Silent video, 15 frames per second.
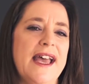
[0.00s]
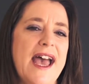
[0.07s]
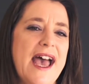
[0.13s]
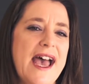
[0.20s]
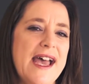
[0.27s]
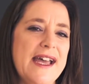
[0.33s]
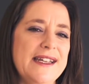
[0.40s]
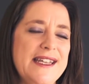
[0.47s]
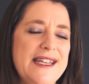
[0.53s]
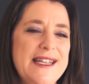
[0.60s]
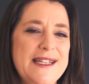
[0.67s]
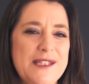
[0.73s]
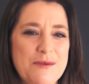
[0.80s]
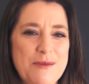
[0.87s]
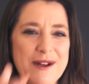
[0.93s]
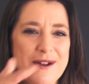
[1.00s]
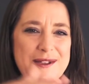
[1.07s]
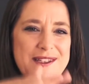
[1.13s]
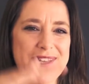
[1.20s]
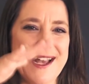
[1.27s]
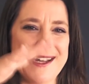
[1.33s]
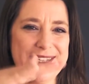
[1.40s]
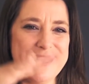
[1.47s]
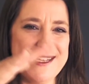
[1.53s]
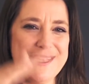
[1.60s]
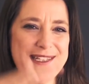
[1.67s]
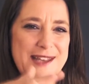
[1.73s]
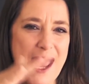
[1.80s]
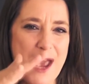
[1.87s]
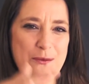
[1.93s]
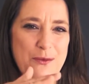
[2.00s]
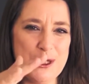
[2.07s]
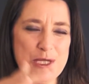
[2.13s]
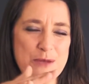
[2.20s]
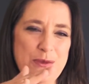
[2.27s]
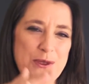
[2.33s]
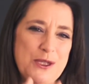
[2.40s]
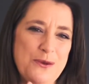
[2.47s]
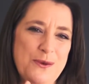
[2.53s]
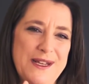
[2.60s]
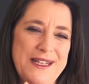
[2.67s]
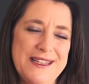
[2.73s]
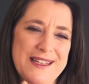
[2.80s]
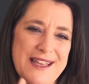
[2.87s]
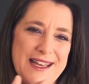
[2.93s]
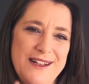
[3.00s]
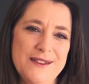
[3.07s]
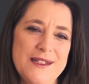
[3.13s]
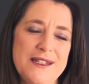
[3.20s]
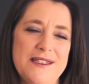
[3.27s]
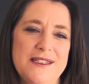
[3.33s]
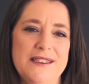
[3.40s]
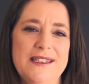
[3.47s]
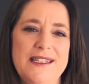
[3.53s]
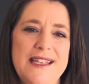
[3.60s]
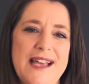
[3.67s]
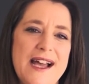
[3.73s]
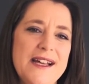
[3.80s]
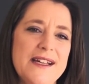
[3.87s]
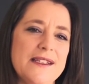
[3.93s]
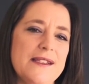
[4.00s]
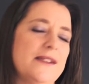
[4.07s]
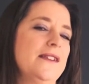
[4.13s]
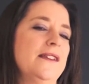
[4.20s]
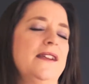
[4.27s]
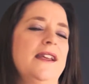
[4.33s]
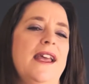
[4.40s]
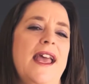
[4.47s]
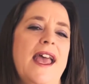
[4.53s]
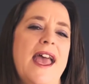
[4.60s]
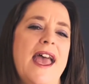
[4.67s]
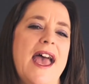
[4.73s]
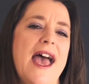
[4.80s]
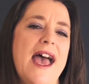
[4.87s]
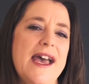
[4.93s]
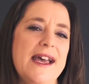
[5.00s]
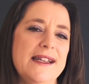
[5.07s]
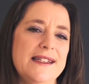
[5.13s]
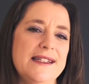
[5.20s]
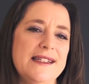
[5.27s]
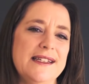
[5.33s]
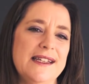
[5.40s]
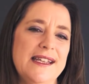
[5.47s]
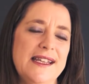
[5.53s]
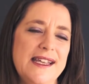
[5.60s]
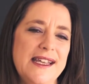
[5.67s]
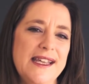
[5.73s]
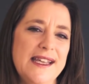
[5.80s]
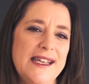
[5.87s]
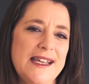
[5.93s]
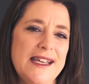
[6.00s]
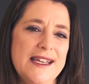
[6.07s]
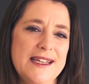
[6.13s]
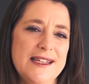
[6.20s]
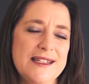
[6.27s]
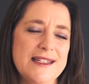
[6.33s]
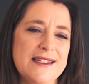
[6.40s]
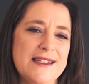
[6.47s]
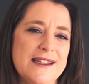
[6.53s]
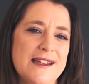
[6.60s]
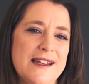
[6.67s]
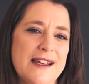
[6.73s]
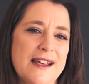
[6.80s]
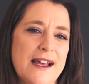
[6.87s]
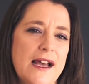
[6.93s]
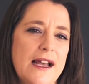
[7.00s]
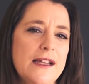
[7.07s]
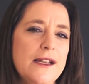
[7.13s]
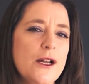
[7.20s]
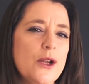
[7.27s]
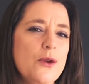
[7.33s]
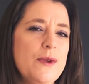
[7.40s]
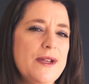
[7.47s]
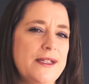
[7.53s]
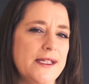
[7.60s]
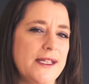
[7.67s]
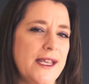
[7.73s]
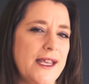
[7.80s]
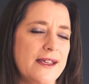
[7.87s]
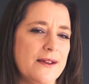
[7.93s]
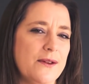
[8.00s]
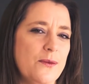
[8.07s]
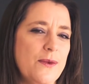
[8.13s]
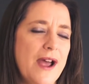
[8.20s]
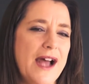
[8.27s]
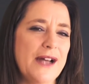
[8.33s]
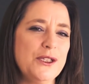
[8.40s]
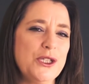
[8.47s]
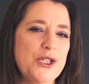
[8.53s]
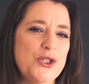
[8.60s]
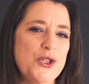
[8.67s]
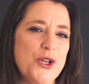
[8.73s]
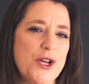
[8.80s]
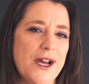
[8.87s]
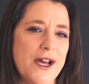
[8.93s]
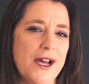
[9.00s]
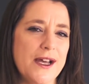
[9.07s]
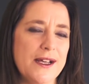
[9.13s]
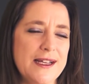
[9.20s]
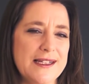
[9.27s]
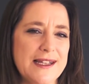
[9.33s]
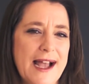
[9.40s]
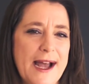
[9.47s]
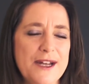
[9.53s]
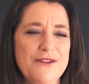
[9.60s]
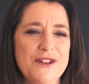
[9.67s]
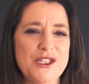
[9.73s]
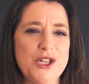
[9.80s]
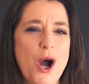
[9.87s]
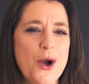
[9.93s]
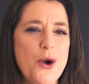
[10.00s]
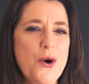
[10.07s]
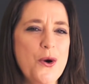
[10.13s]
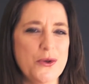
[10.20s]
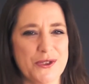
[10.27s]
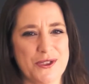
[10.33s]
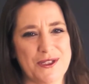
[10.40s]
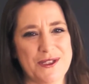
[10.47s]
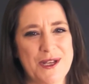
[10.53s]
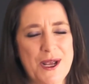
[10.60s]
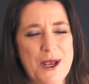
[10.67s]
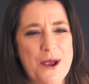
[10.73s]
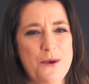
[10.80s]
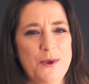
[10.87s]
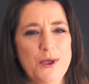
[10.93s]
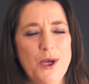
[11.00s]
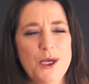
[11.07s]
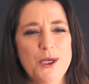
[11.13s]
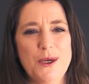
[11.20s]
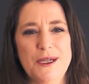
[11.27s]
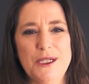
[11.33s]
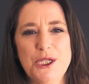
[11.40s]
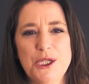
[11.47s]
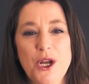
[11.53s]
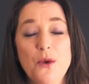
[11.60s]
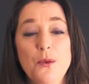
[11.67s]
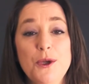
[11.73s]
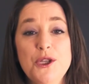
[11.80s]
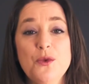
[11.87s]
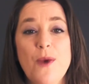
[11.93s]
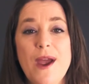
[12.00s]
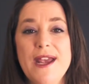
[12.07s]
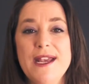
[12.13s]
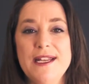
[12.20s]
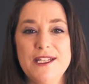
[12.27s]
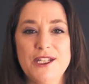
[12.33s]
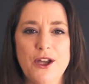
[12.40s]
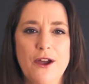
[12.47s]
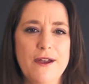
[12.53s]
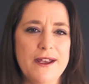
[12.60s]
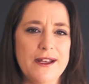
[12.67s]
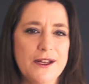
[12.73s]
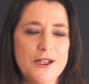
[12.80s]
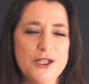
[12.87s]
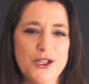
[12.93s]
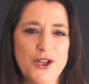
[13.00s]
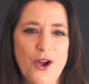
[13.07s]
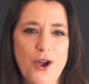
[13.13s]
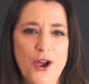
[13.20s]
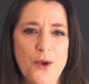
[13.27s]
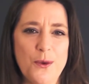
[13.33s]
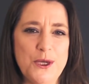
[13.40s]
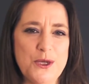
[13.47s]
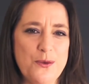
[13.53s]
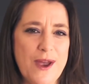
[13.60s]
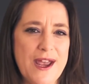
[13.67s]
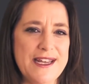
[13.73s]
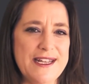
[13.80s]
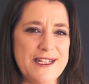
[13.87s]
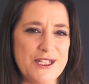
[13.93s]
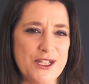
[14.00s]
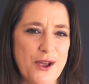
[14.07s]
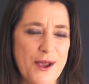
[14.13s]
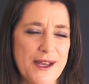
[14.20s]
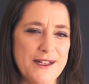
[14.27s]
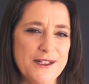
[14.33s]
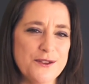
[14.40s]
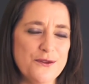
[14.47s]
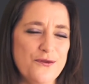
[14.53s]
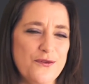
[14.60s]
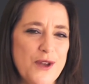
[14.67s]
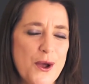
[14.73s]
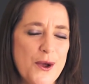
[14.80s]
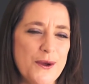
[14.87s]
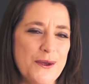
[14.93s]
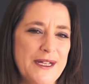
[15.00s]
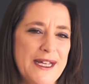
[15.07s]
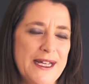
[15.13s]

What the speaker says: And he's the middle son. He's sandwiched between the eldest and the youngest. And he is a little risky. We're unsure. He's kind of a dark horse. We're not quite sure which way he's going to go, which way he's going to flow.